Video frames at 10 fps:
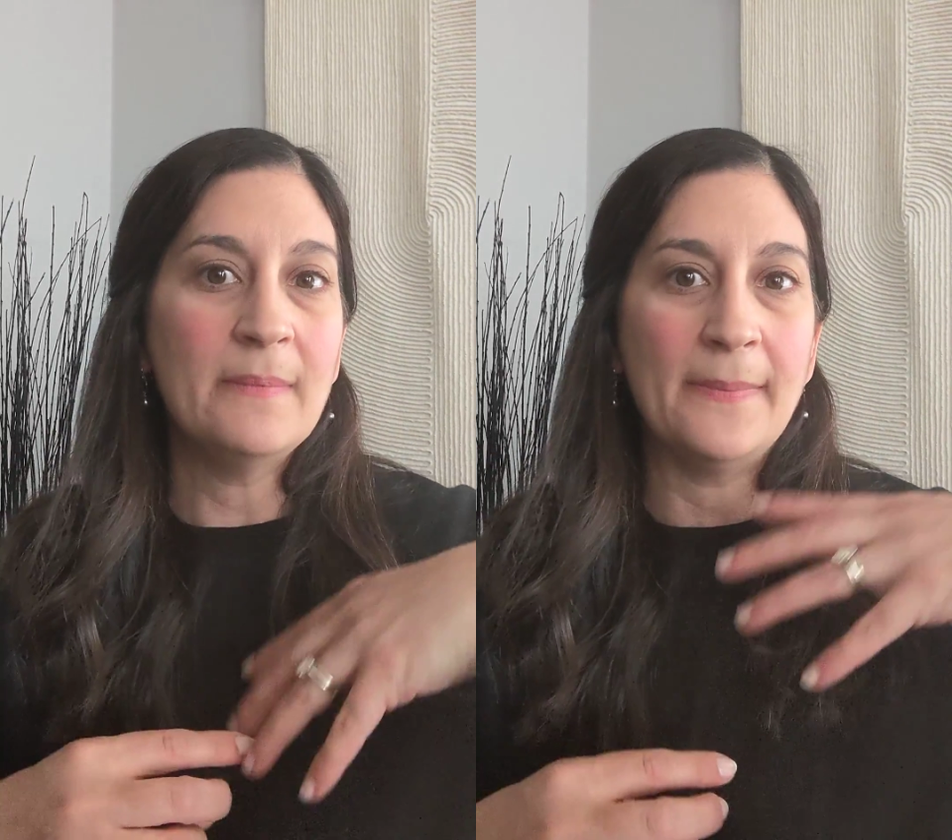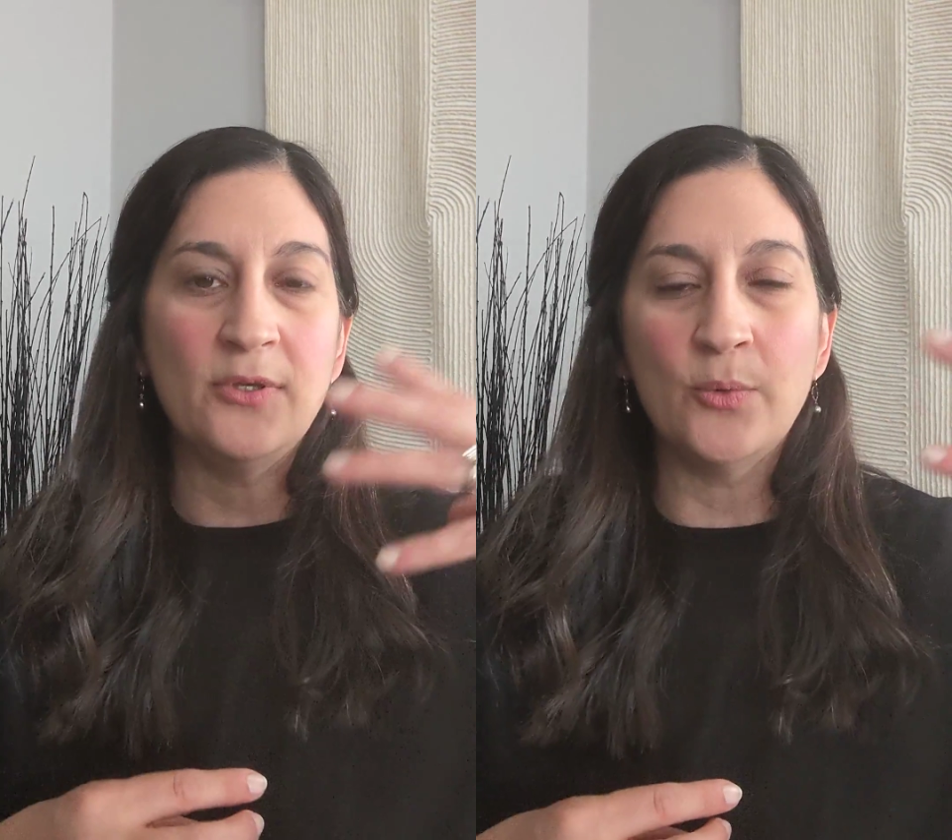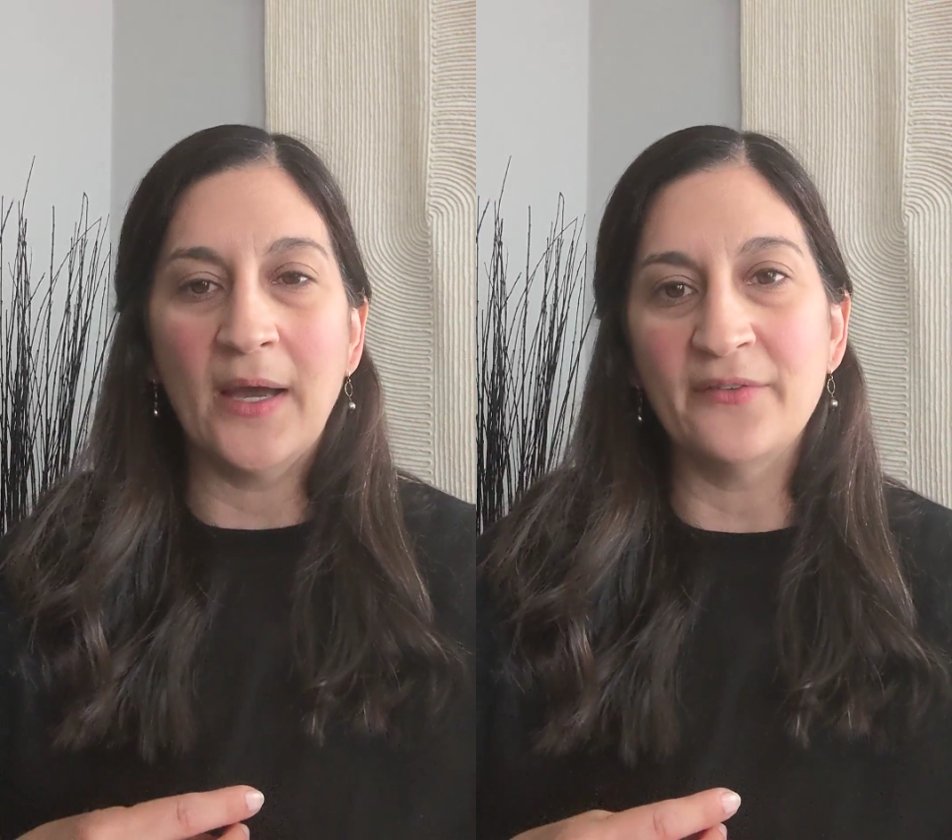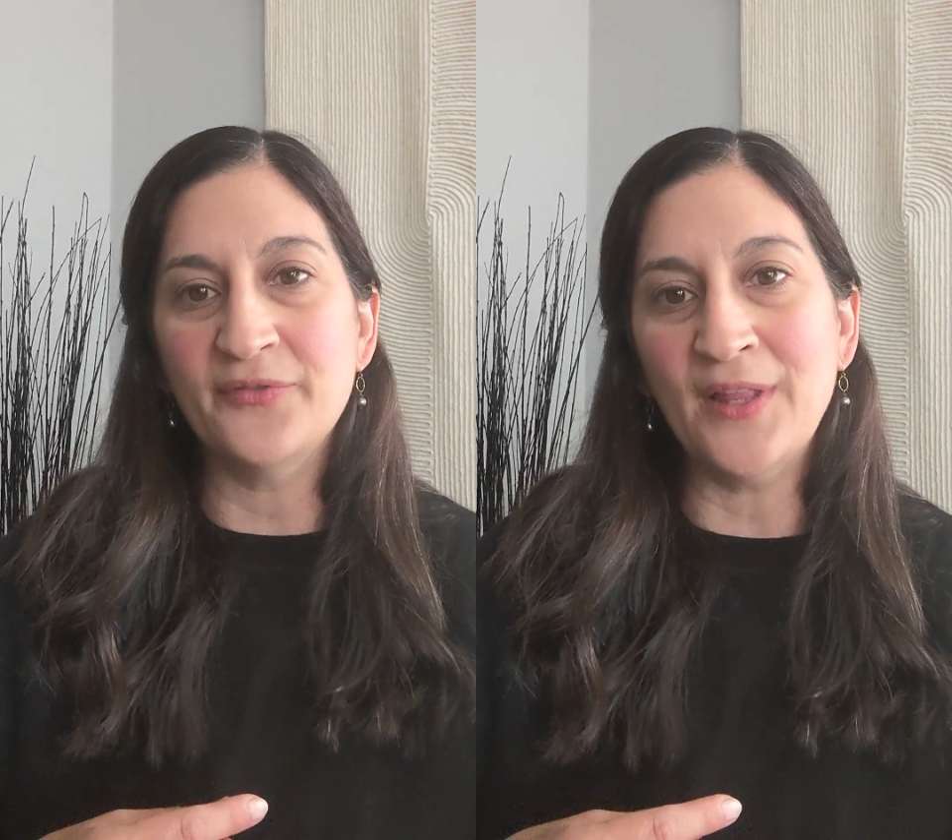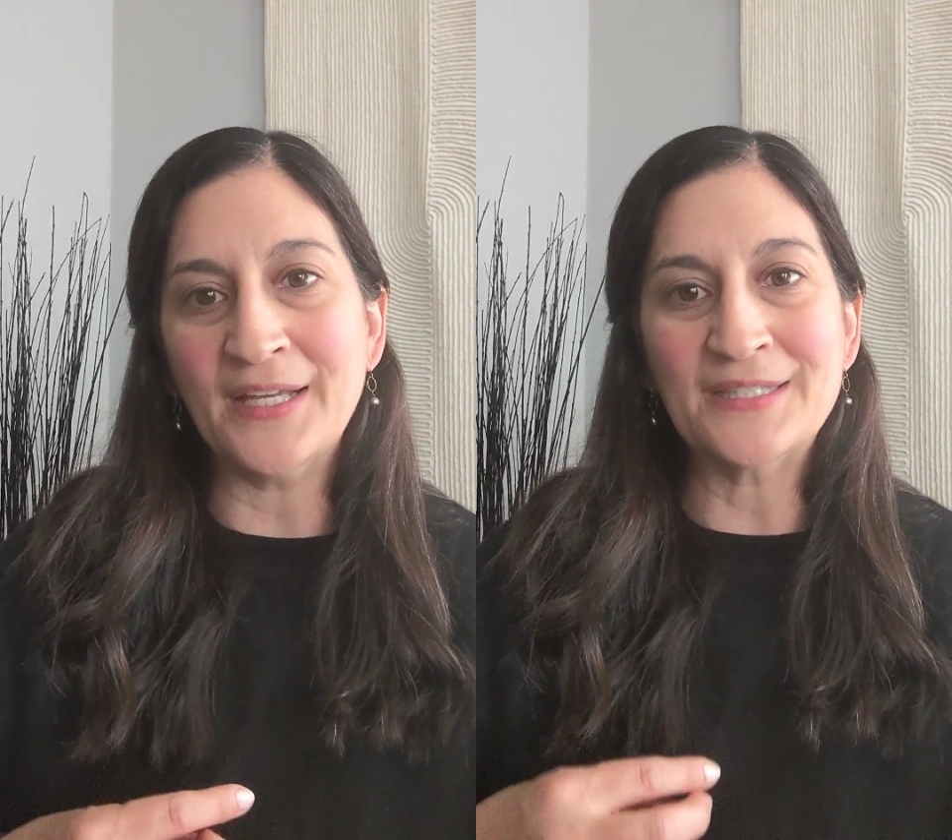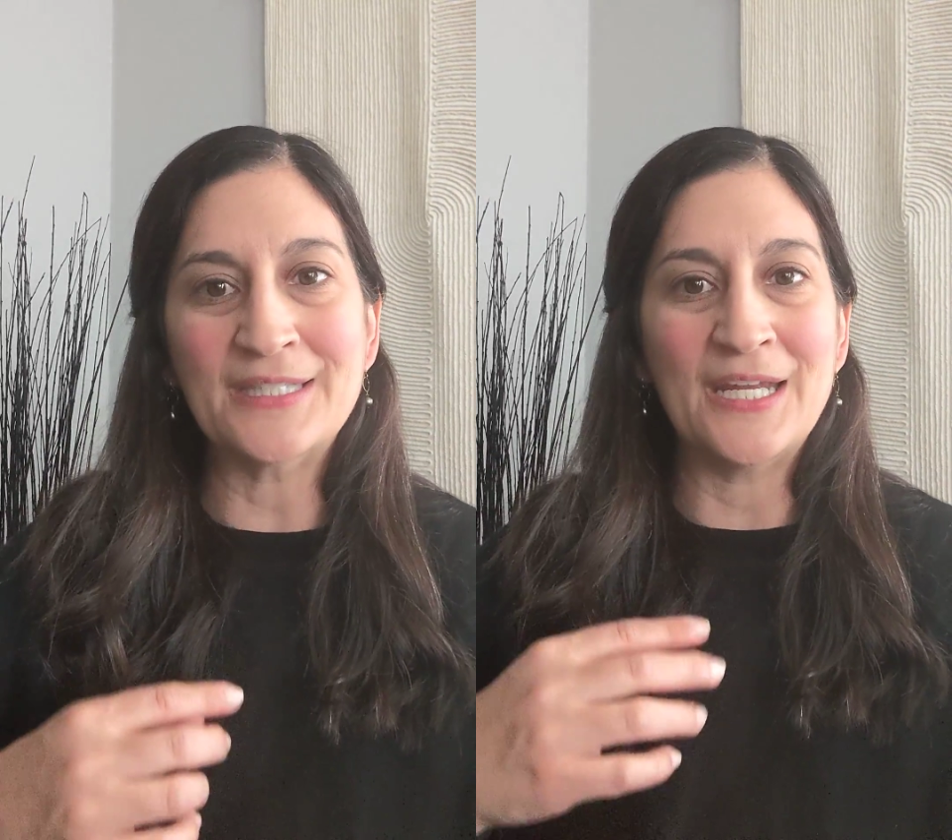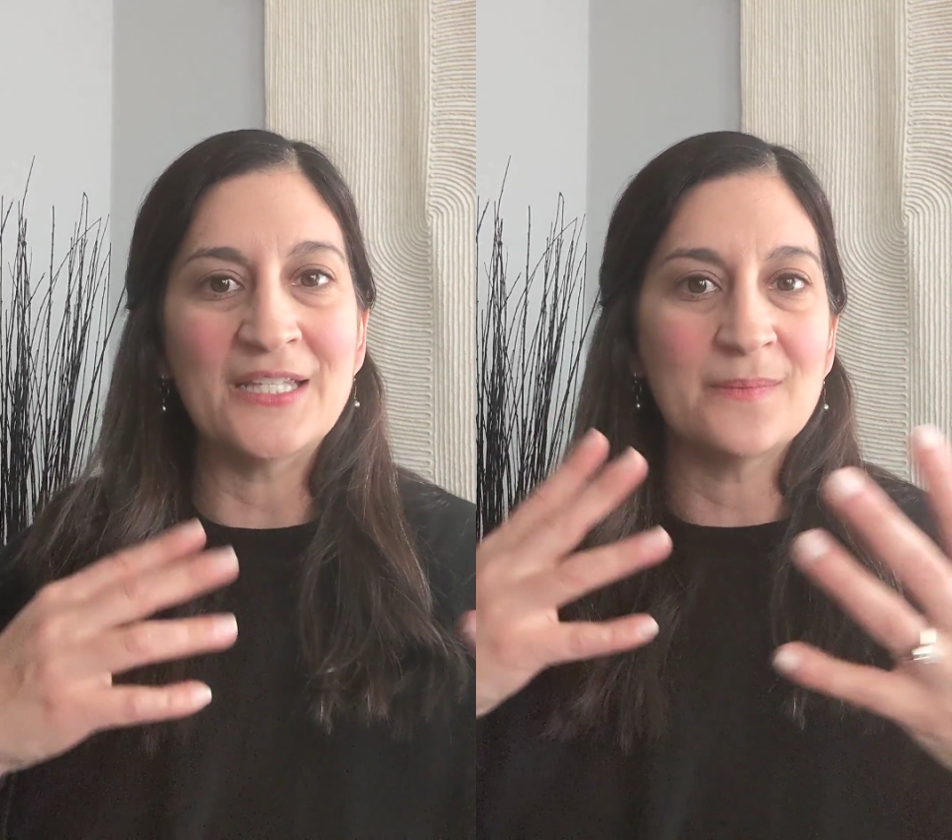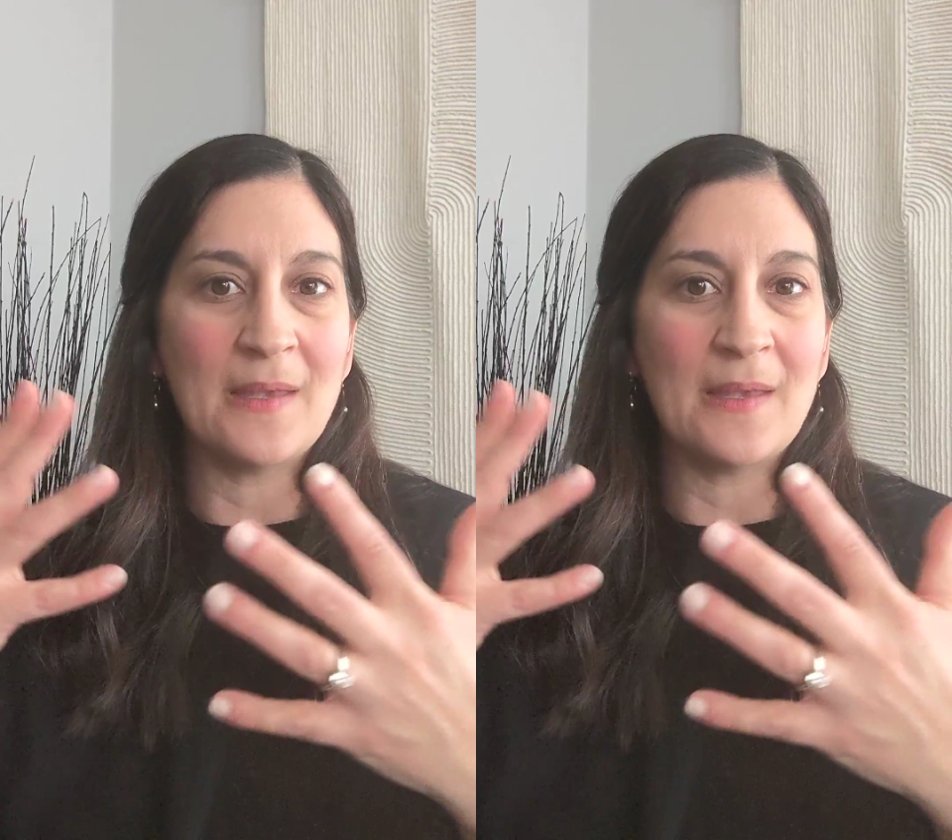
Maybe you have flex days,